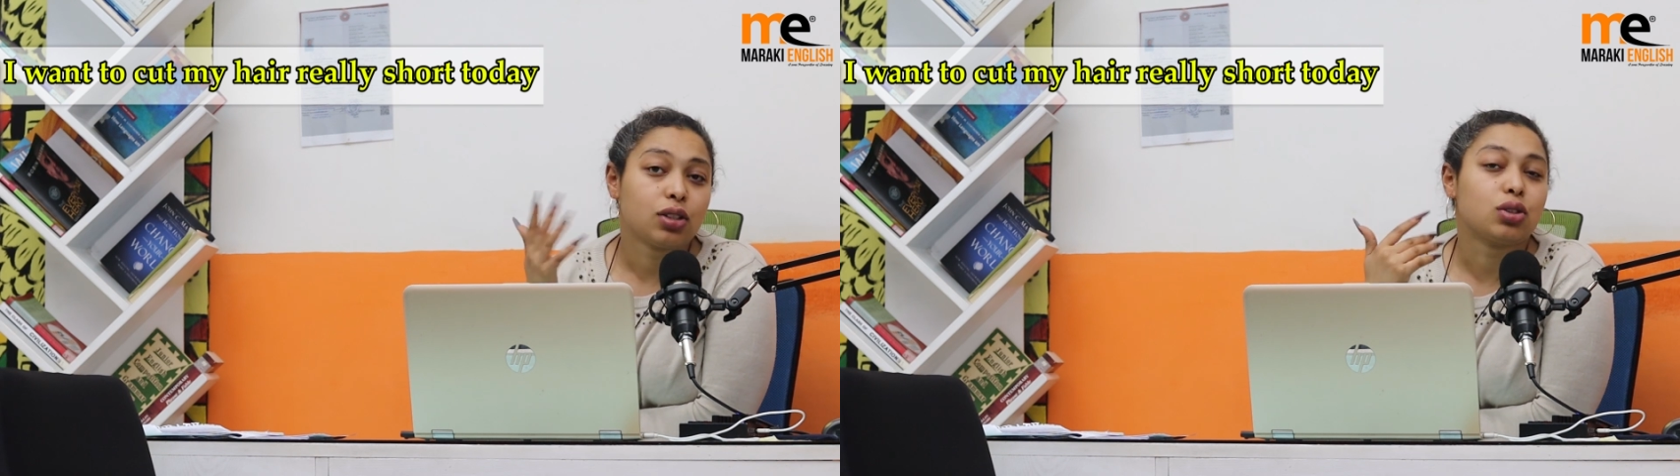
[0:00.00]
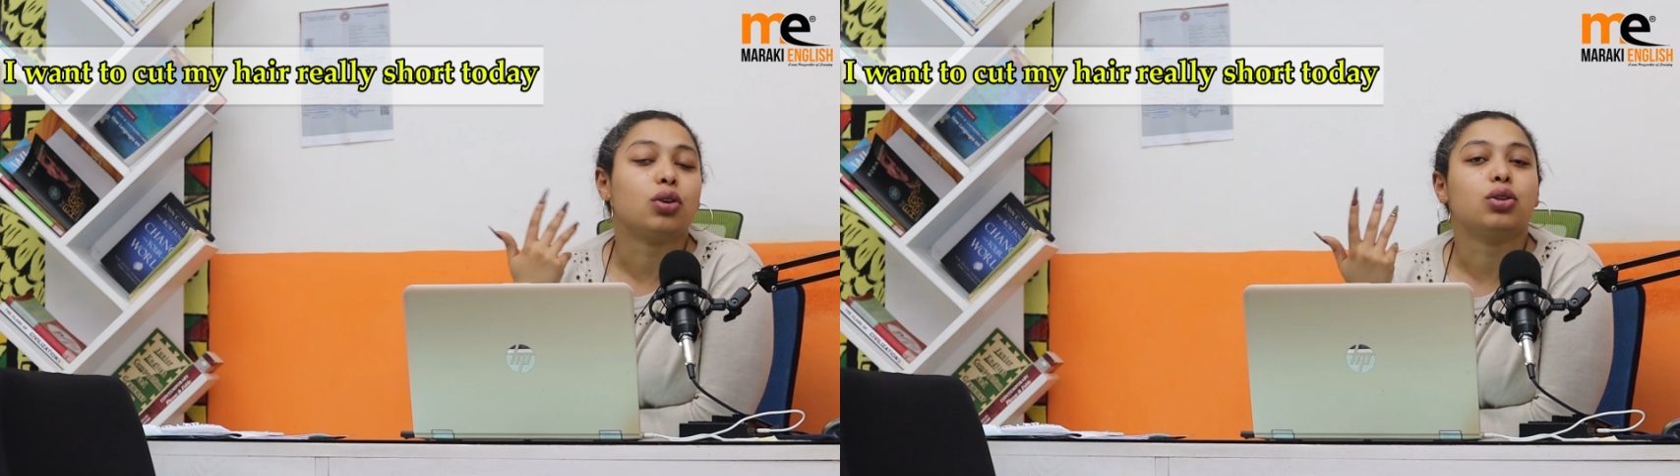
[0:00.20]

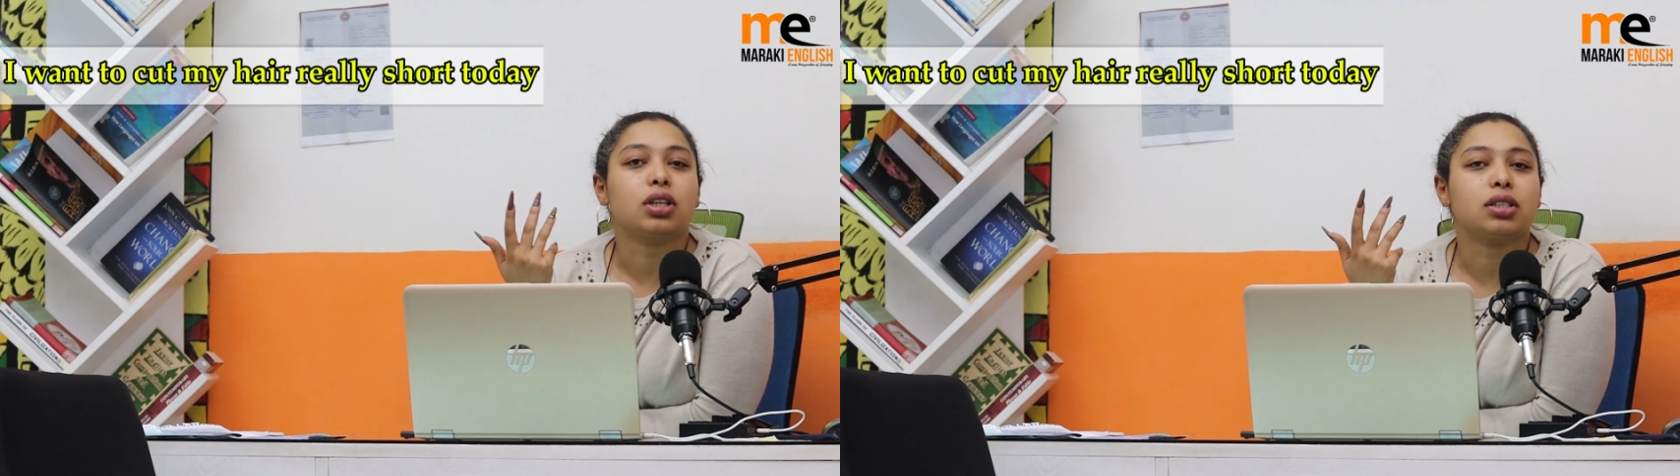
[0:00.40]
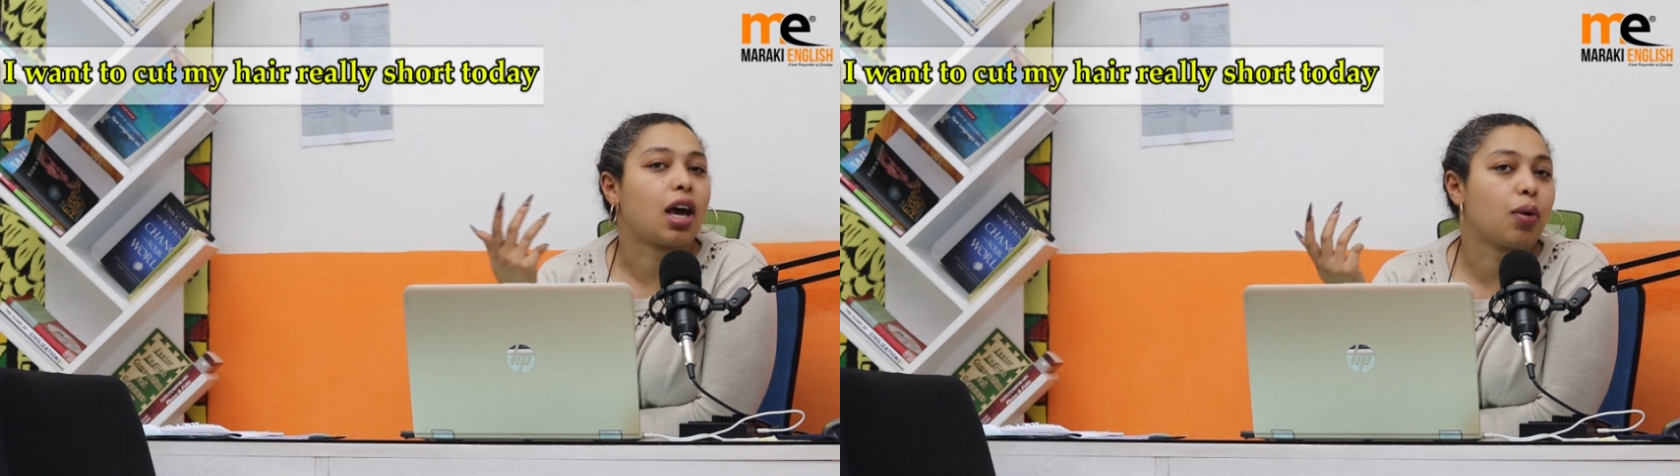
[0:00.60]
So you
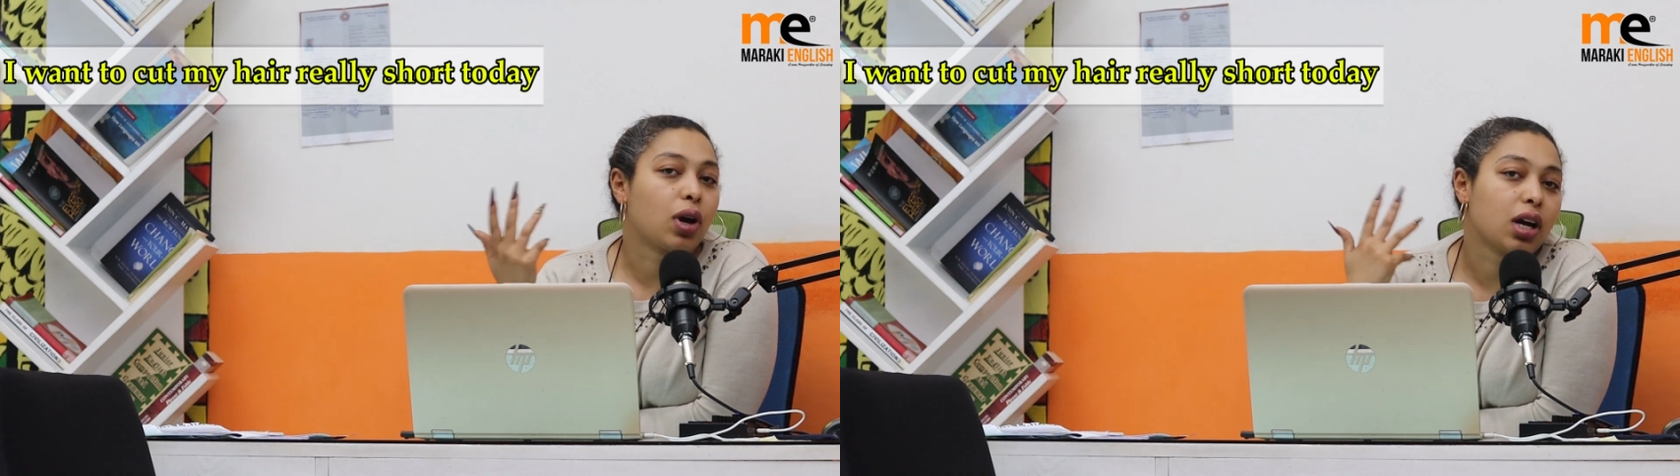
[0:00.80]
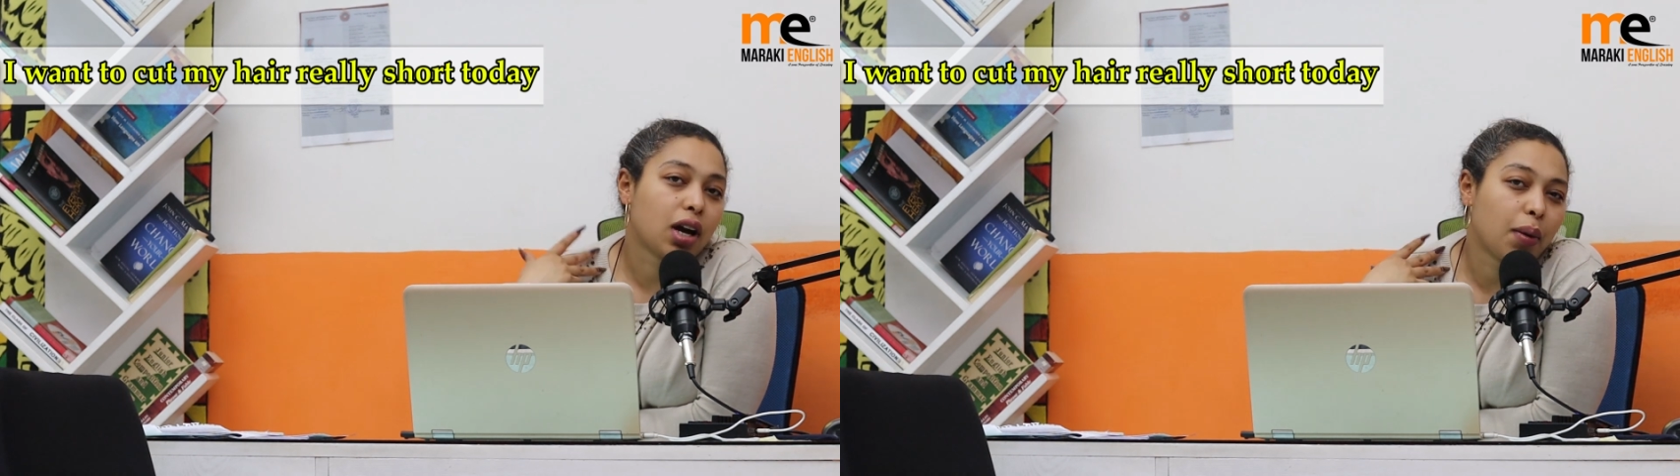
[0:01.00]
could say, I
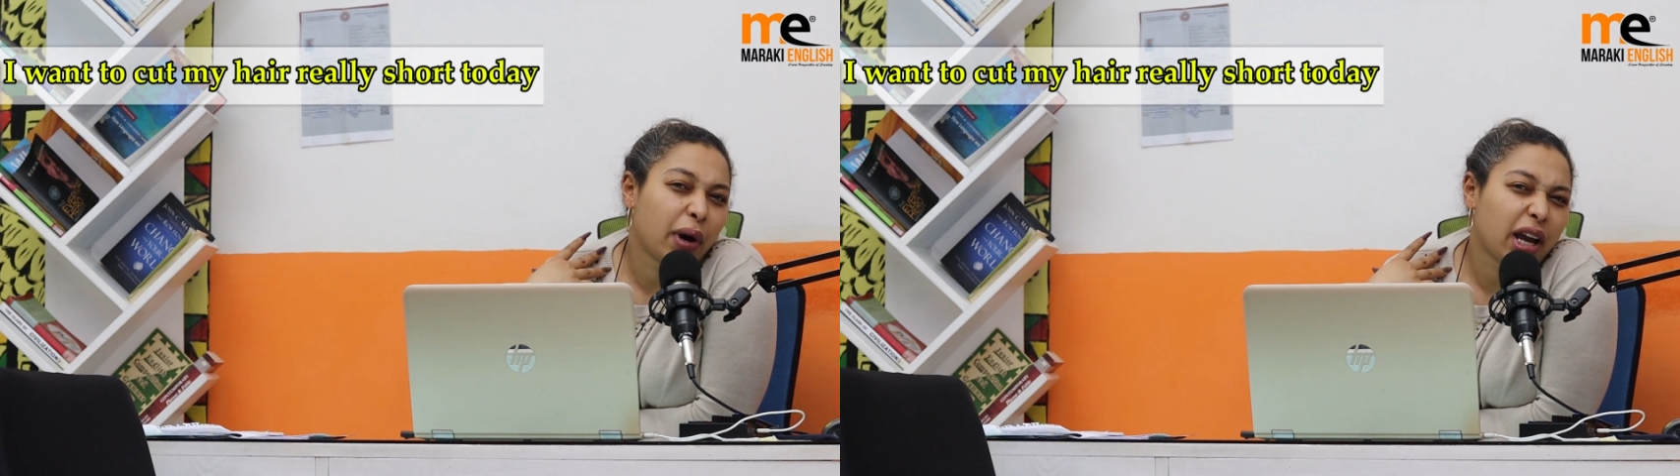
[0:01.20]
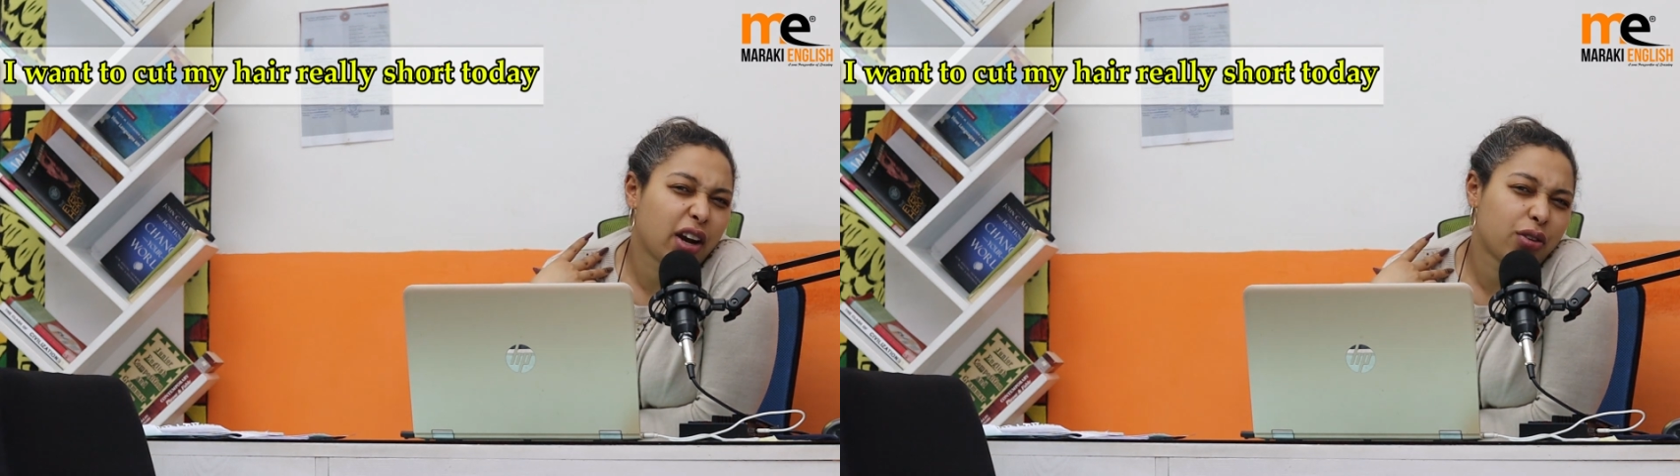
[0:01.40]
want to cut
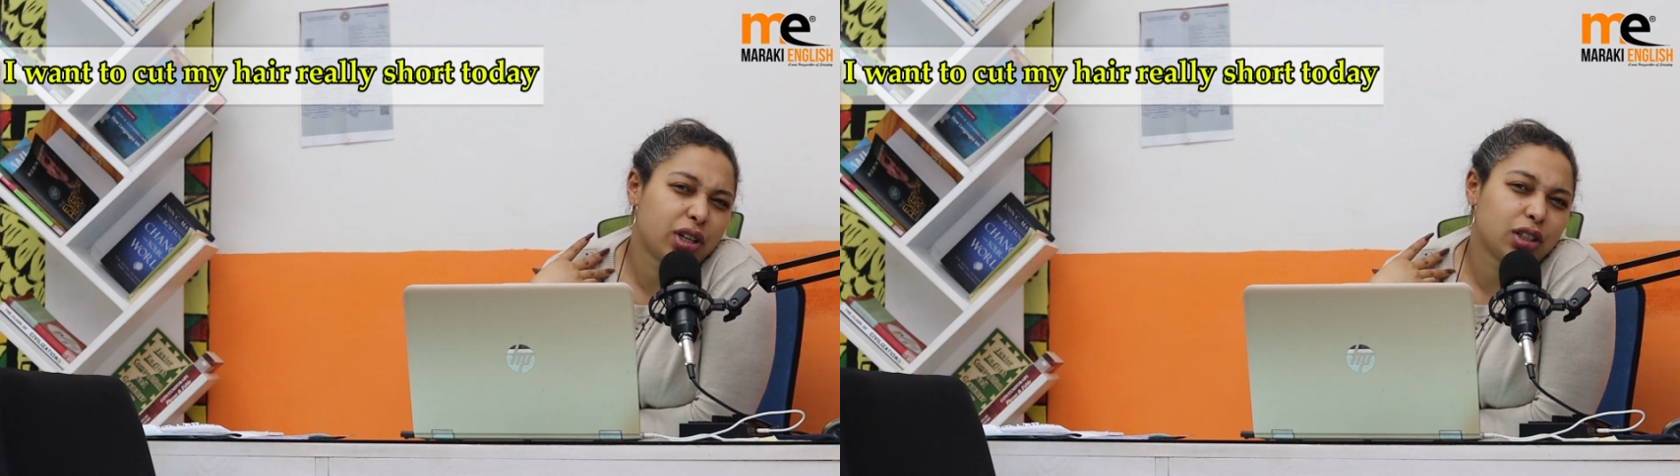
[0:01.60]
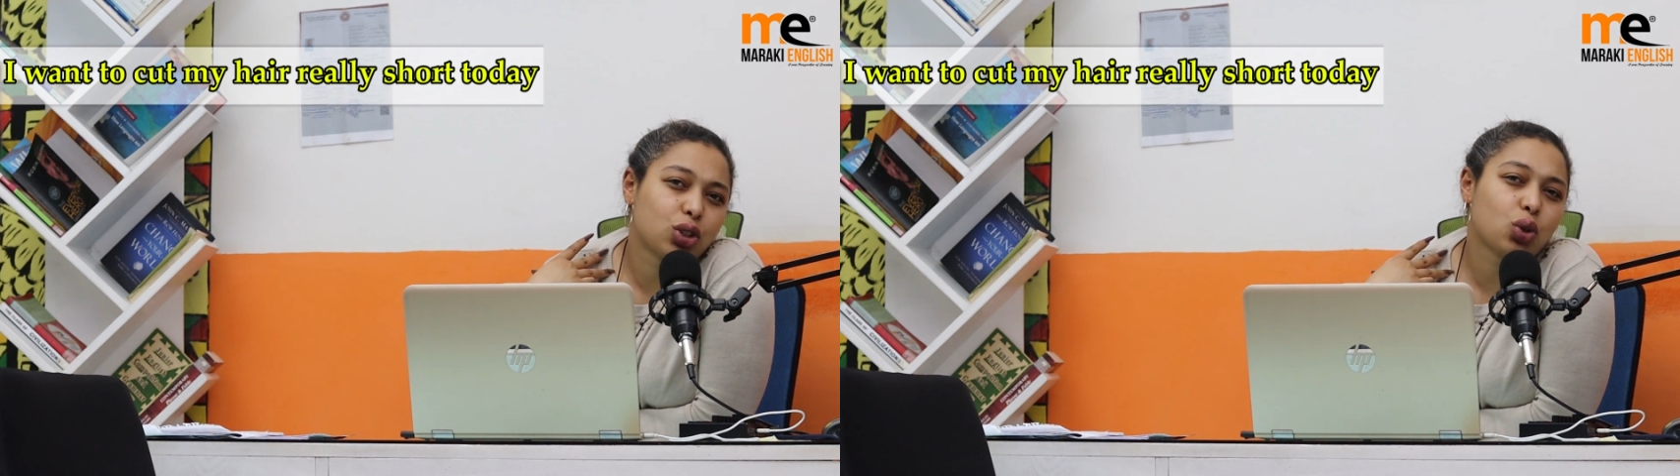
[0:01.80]
my hair
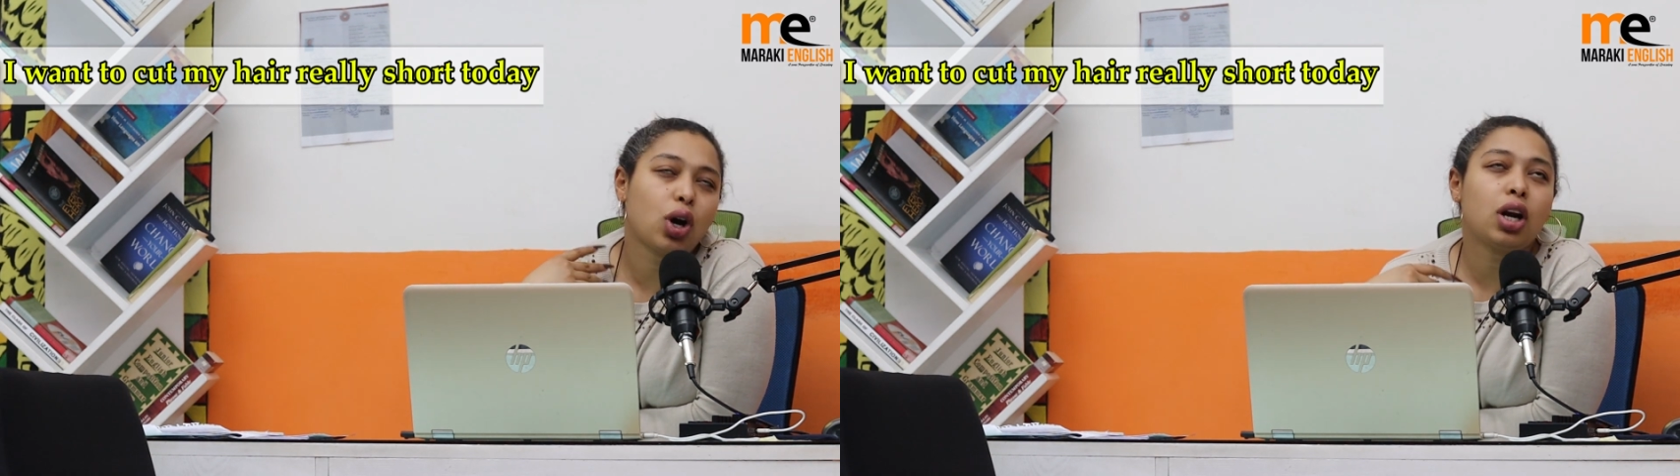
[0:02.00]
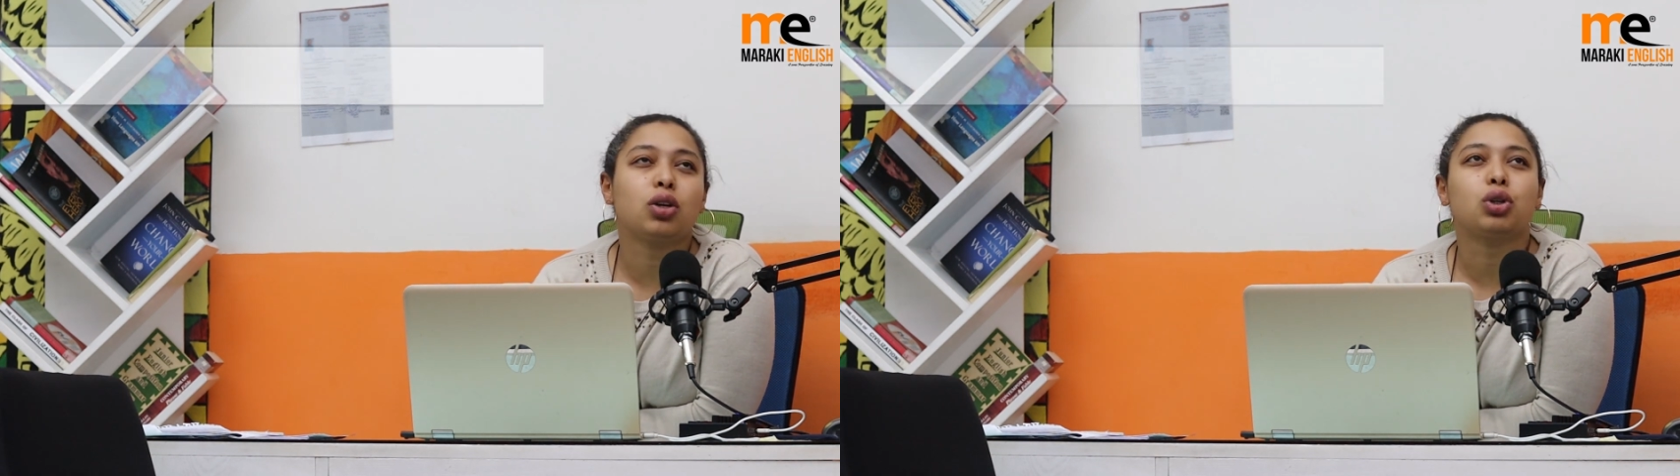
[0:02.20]
really short.